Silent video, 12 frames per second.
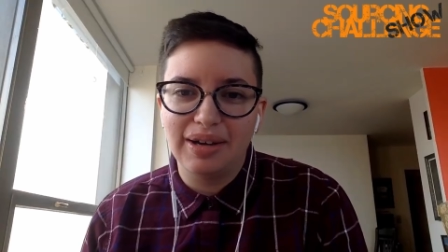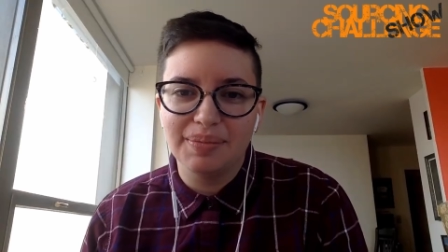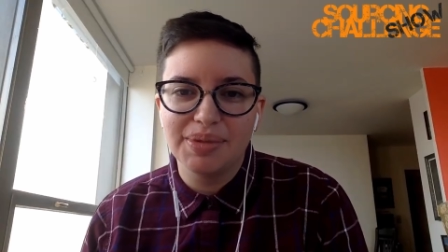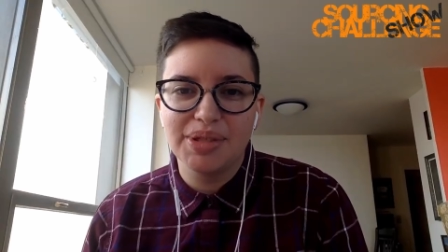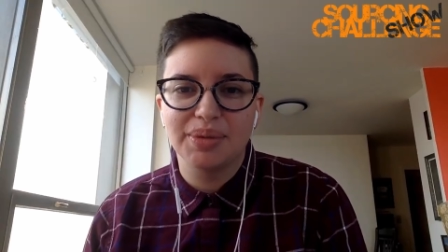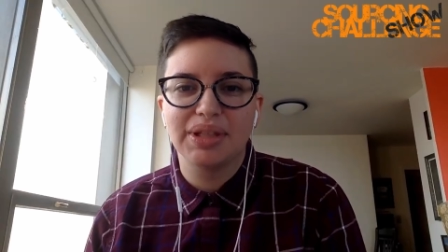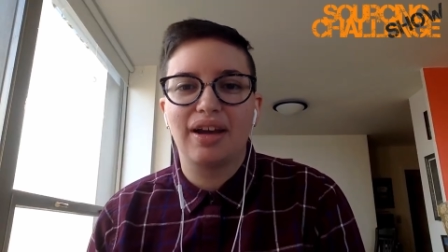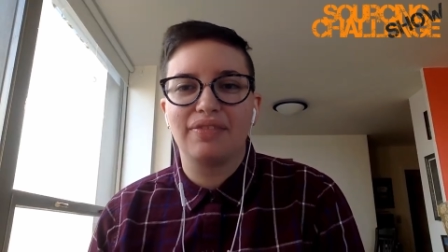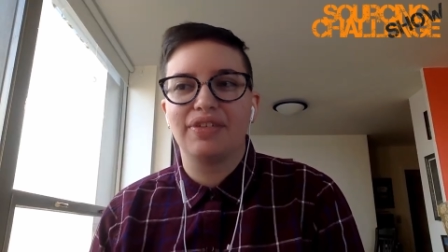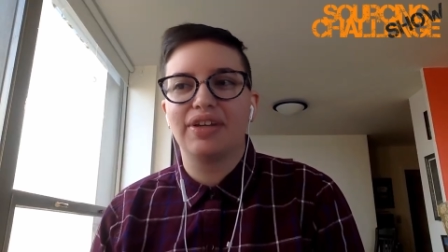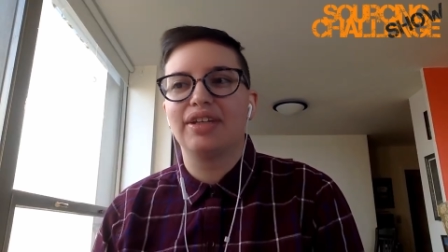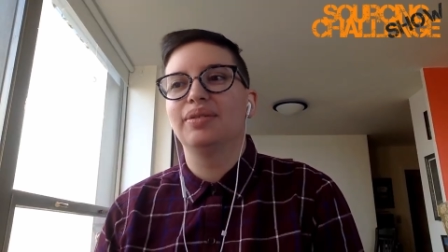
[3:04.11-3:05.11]
So
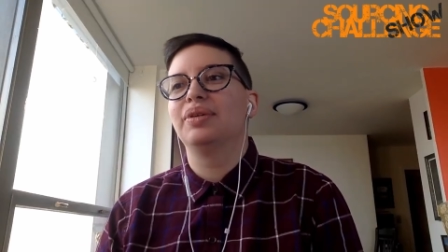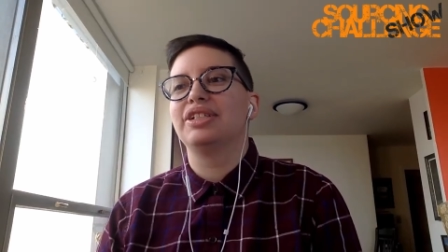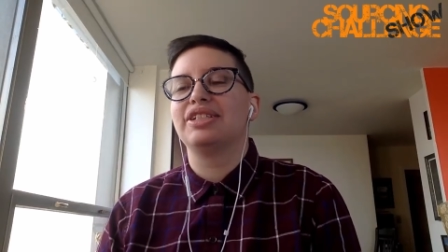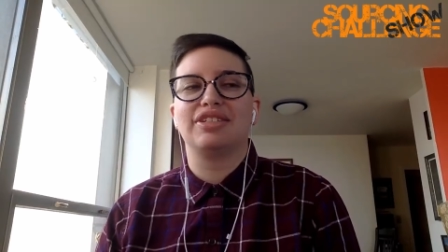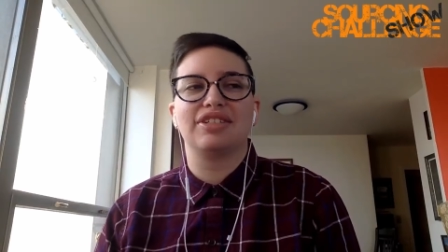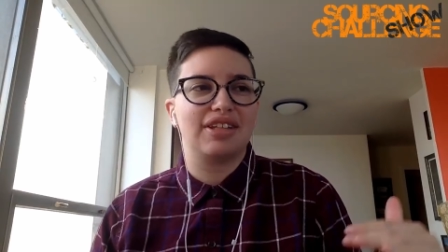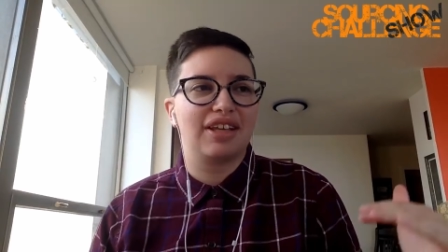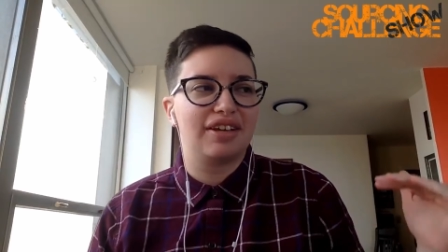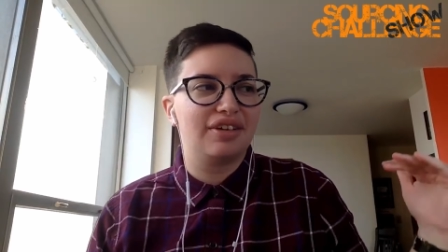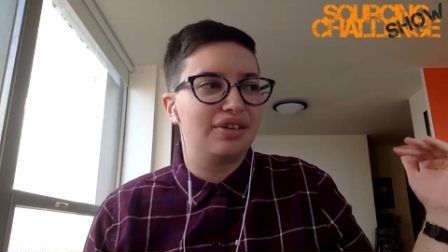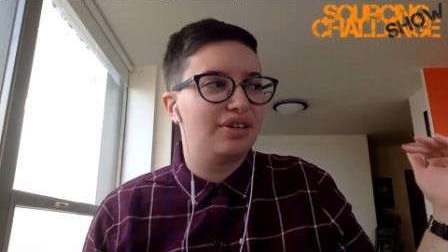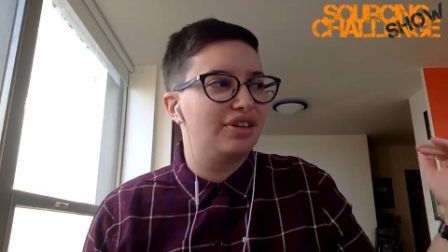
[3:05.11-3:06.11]
a lot of it was just
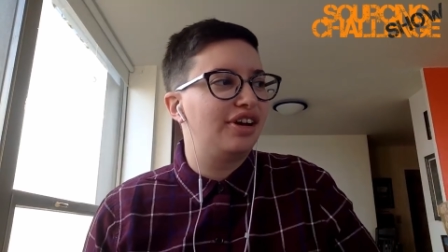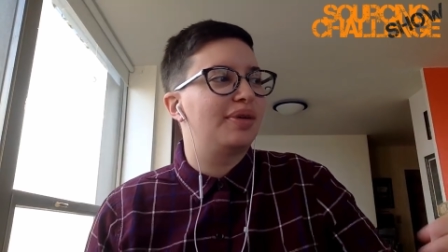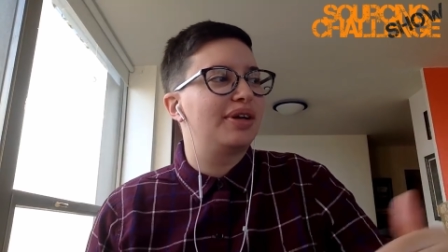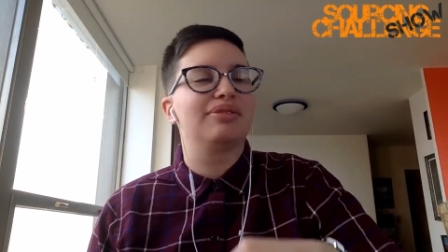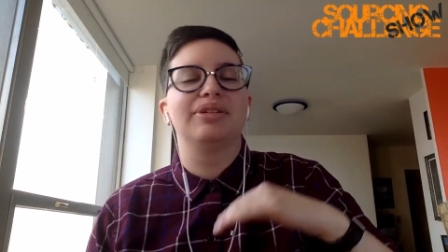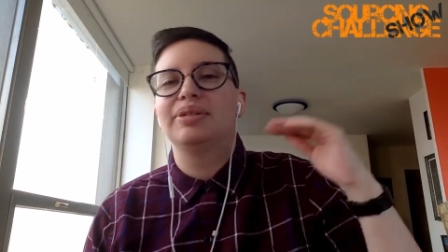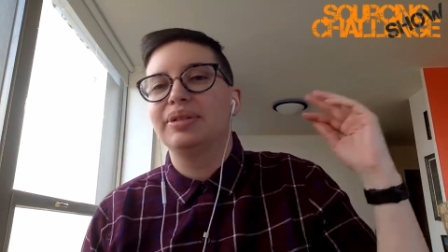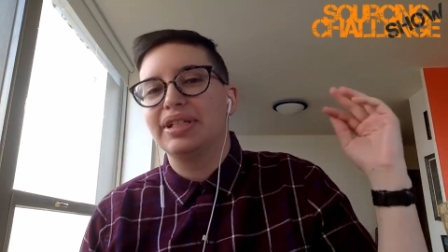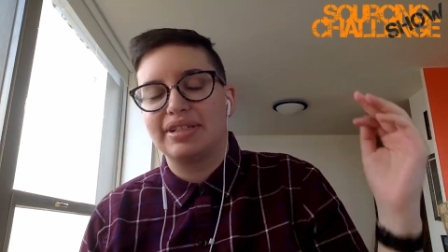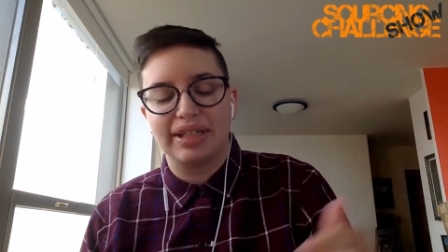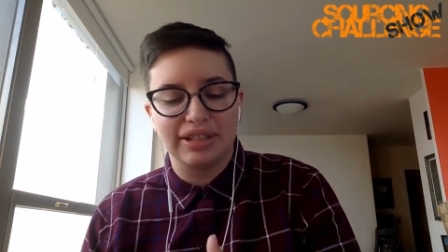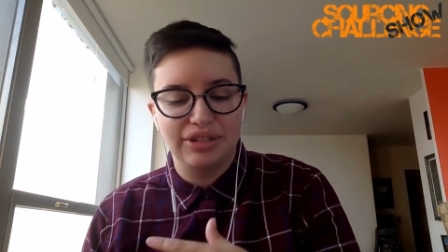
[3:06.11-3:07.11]
like going
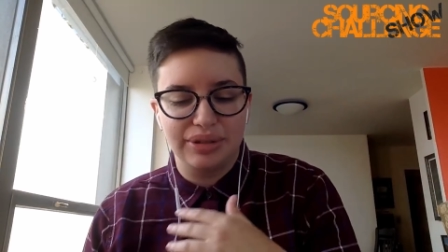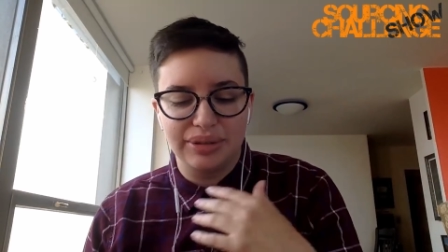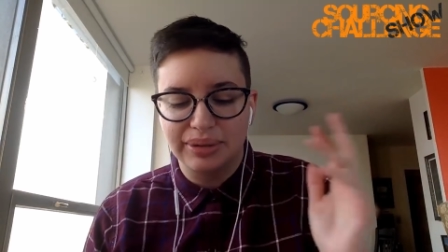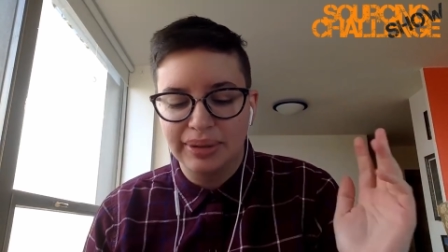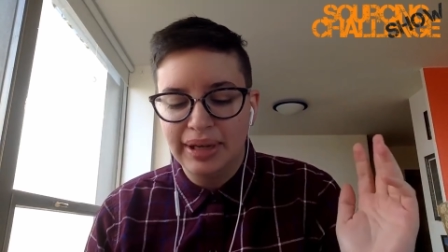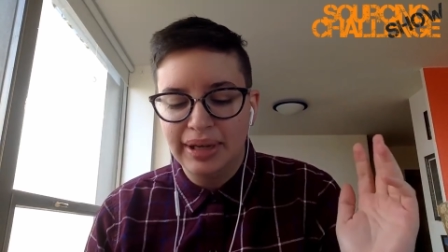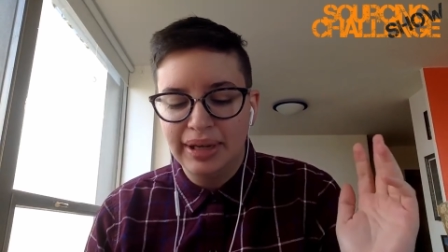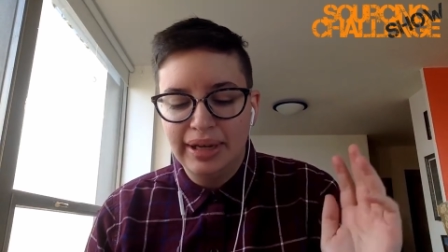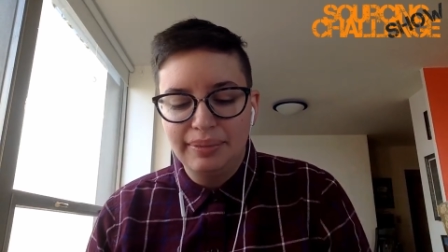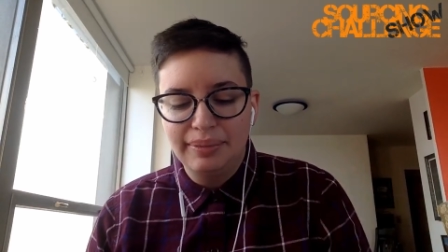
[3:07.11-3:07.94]
through, listening to